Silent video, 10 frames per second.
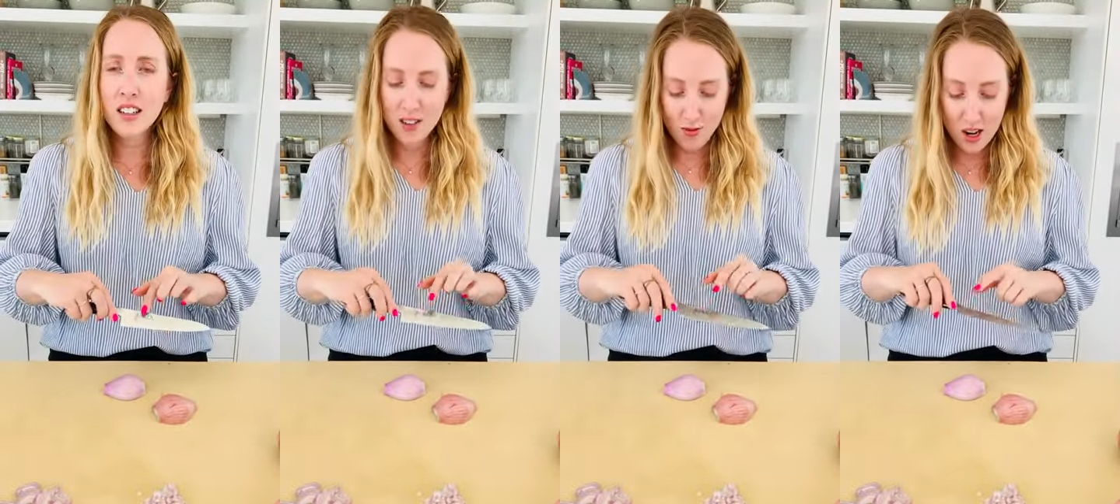
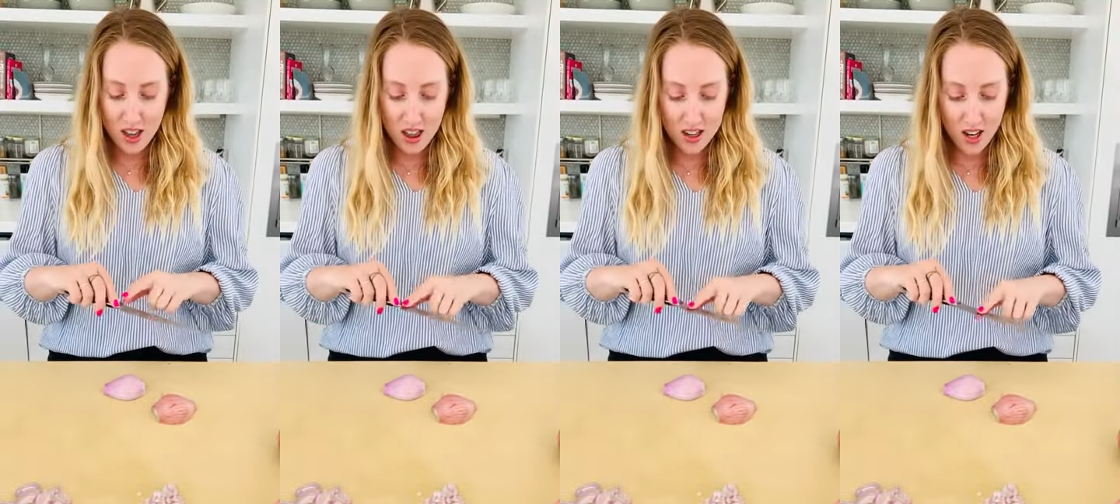When
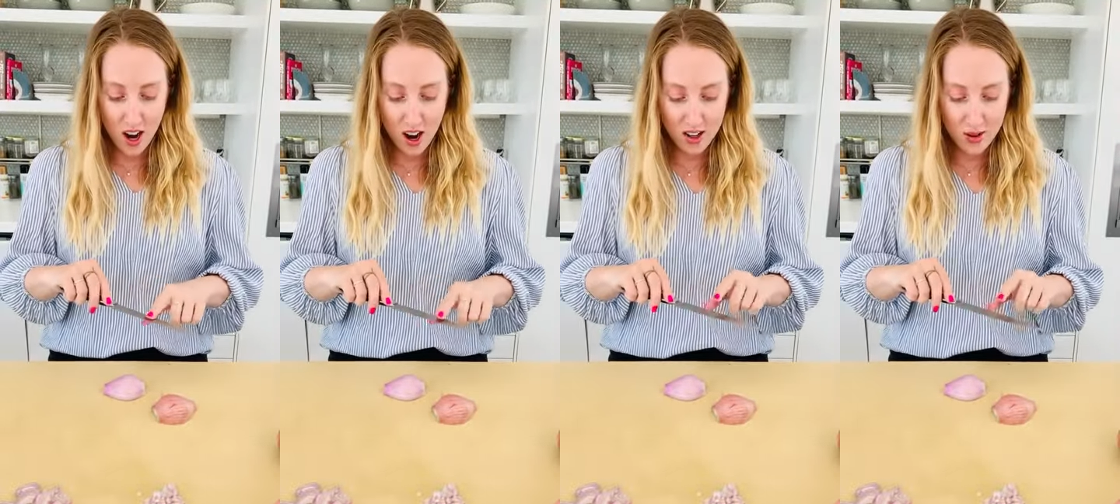
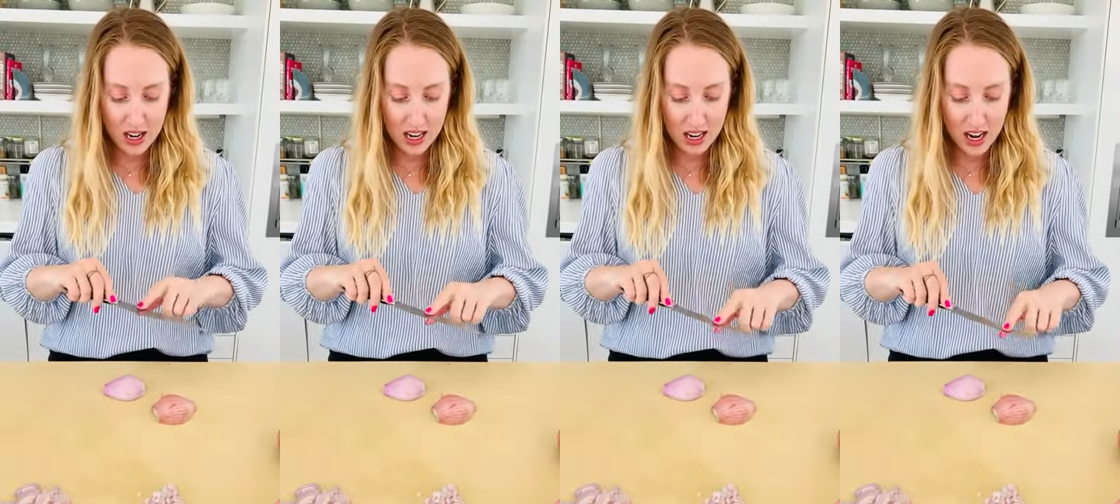
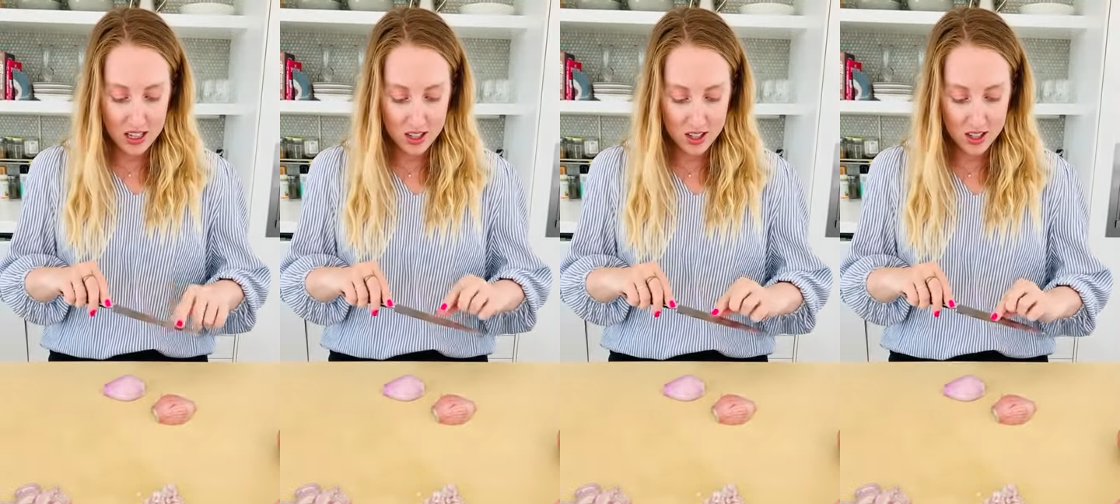it
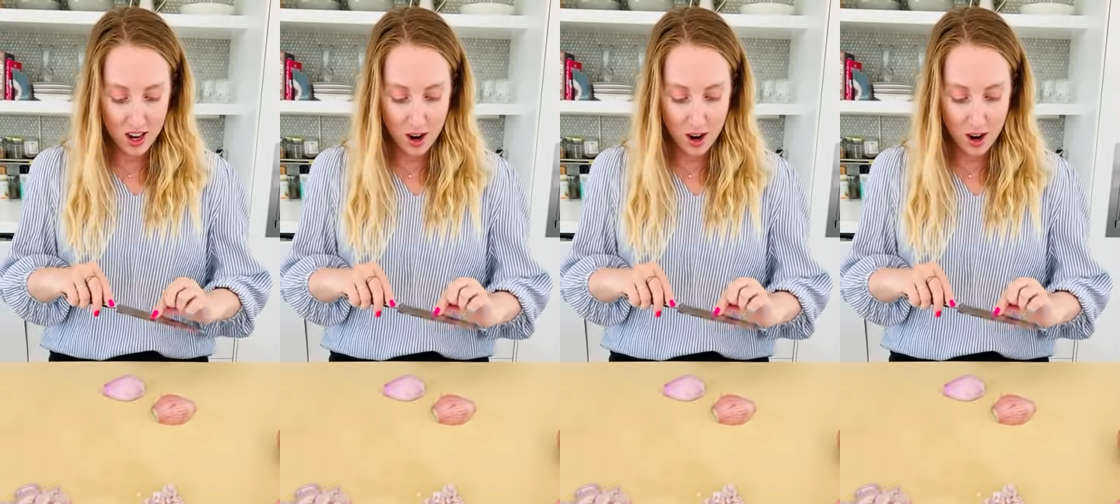gets the top